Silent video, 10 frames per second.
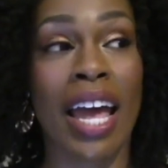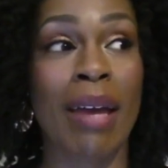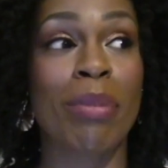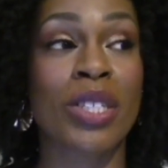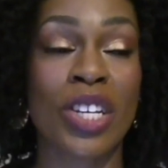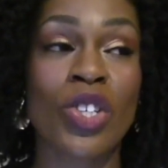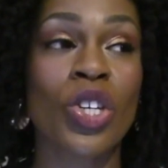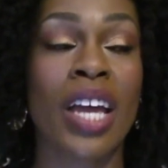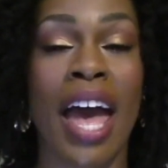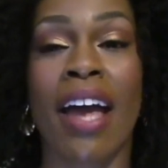and
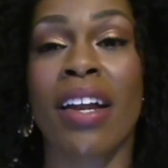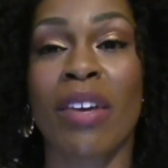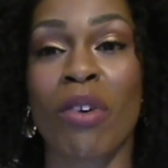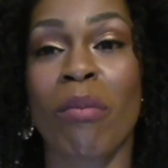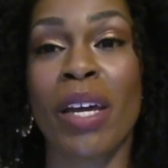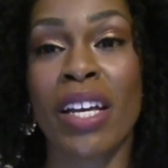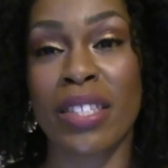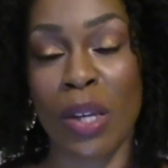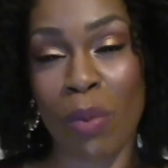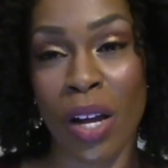potentially agony for me
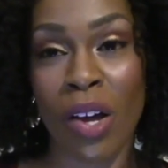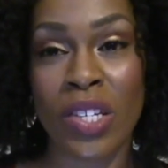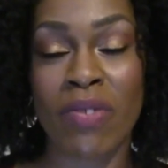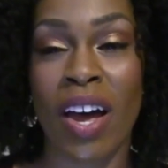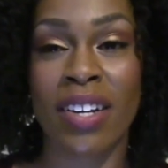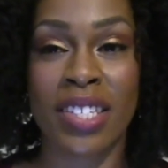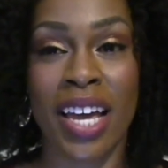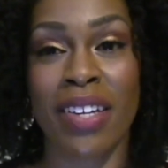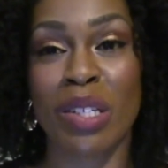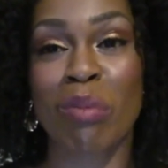and someone else if I decide